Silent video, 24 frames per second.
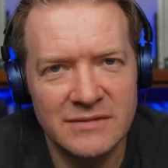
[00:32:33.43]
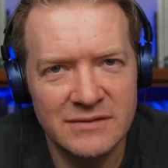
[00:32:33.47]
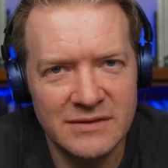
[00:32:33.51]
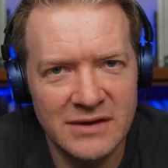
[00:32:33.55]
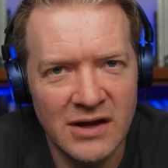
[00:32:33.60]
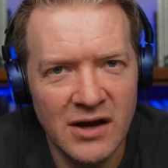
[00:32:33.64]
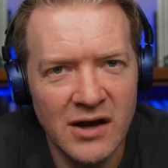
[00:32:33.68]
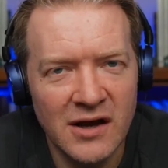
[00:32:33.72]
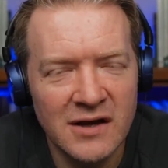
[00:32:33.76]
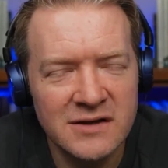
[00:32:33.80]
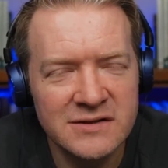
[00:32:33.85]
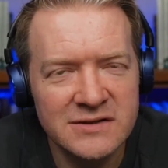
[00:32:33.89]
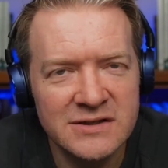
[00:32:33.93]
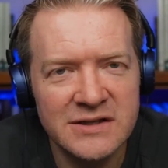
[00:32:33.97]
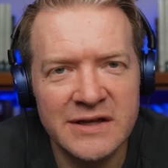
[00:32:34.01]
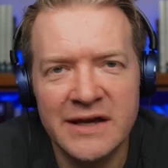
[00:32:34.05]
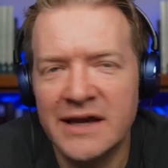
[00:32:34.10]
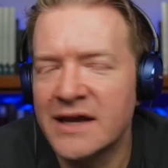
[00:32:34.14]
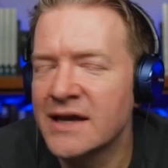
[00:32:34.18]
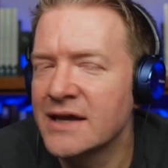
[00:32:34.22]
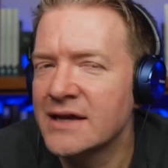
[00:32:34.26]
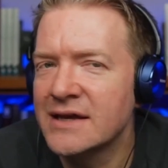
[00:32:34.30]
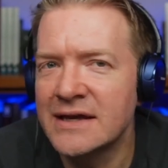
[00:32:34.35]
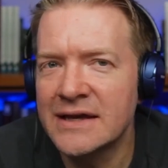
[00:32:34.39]
casting
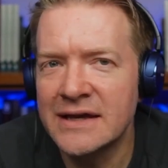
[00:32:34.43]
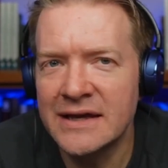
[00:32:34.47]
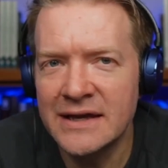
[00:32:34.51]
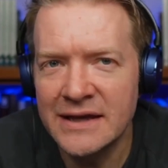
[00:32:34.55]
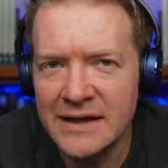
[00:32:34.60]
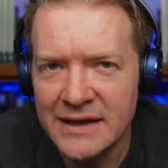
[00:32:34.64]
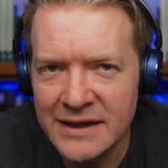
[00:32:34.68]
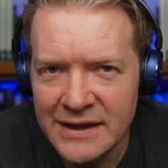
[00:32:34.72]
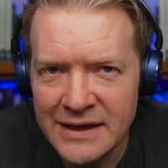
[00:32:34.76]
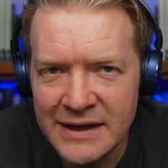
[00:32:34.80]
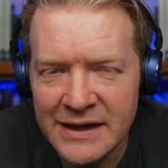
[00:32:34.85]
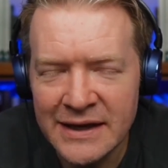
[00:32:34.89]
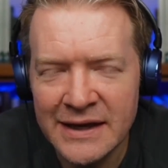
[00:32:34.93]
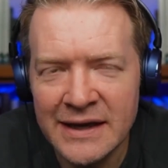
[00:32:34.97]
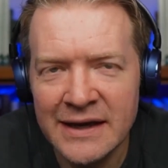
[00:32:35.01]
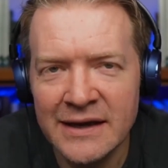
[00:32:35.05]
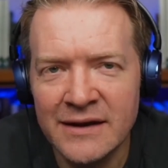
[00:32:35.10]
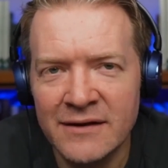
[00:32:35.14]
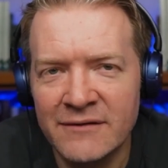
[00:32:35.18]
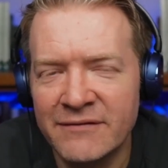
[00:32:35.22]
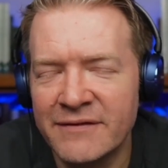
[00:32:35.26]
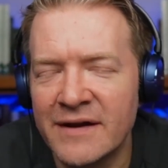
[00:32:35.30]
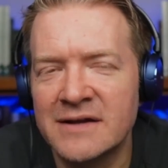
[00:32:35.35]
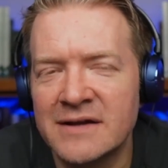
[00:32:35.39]
it in
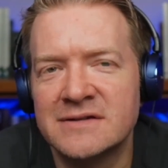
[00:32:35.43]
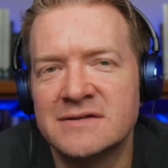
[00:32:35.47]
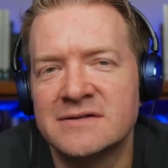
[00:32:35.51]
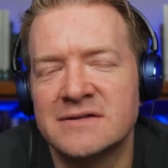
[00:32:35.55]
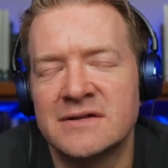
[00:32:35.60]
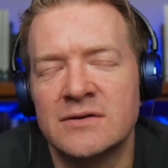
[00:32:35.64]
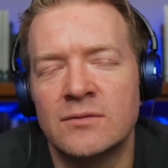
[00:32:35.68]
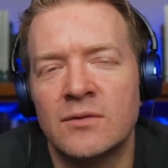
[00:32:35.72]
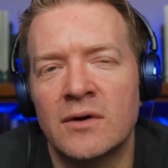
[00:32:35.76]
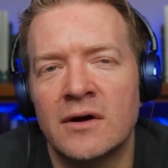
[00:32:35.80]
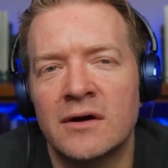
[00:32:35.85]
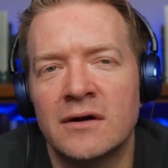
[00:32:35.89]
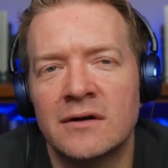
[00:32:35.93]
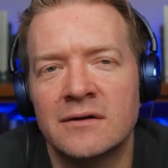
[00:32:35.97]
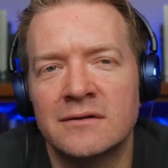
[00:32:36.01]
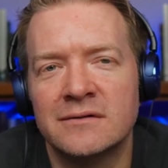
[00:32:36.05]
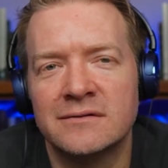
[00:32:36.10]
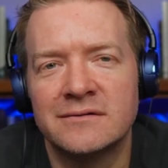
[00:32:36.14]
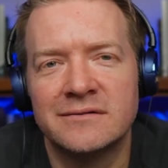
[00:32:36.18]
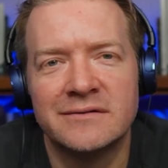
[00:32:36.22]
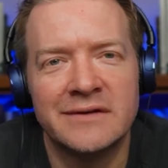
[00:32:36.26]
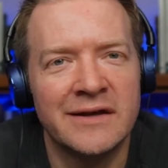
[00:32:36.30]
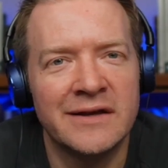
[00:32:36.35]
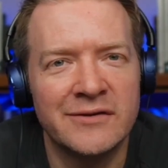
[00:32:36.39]
a fantasy
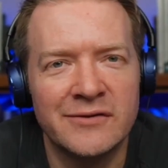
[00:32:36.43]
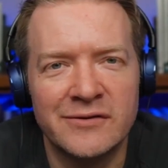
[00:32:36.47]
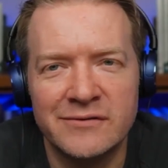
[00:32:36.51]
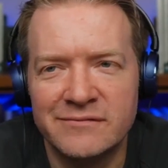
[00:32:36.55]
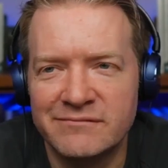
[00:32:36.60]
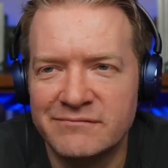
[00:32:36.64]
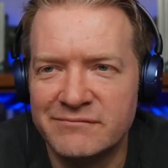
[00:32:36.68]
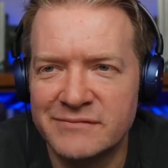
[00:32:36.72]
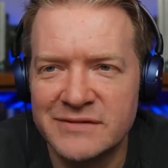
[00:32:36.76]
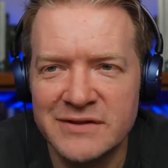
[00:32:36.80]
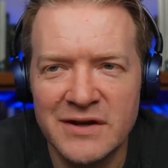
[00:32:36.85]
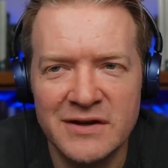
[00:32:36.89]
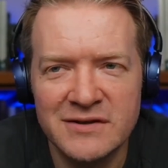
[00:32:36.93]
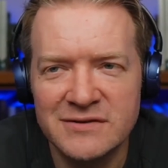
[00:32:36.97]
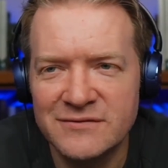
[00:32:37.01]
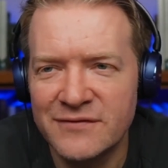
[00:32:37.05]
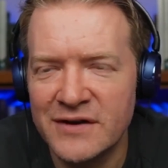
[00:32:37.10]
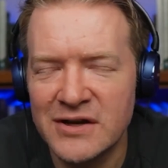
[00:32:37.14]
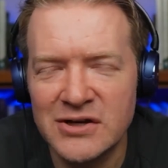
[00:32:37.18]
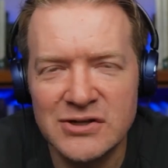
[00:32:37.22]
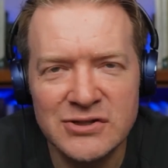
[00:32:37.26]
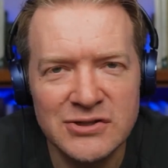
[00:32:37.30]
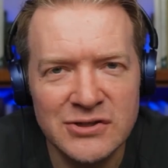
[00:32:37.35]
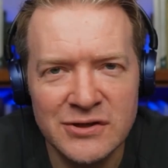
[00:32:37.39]
world, either science
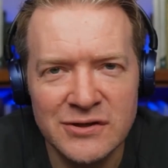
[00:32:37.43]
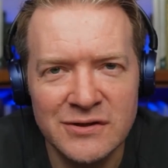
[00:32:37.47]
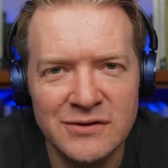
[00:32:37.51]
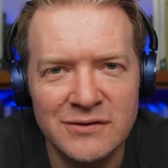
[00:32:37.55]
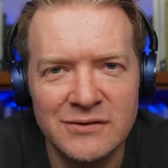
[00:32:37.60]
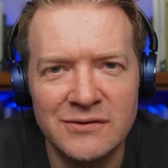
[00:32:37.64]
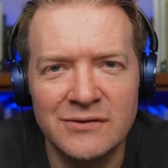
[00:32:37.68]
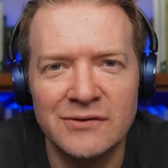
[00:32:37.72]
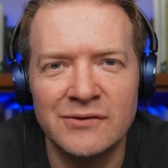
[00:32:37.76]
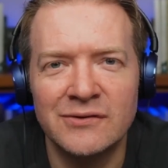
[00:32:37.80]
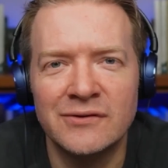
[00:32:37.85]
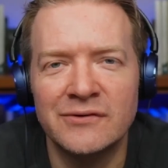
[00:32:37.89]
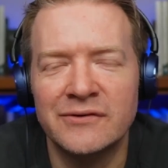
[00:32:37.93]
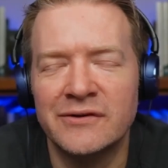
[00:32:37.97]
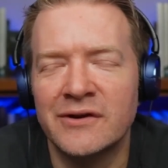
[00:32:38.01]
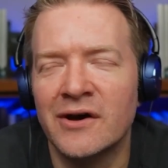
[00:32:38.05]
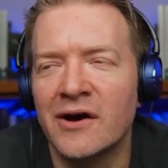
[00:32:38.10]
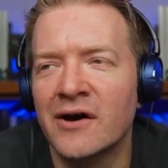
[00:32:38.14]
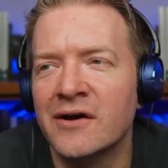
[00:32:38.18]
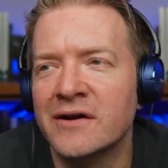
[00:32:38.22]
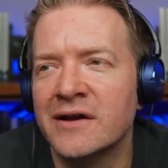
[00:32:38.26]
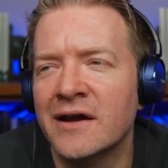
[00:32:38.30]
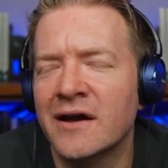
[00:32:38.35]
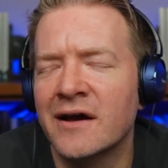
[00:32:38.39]
fiction or
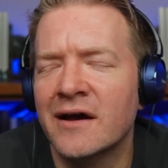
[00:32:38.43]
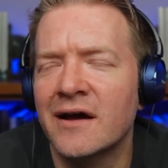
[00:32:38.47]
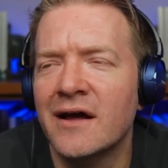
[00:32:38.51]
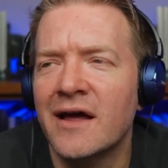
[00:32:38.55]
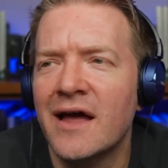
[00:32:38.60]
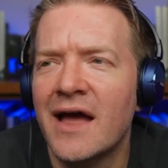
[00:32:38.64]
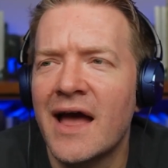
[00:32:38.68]
Narnia.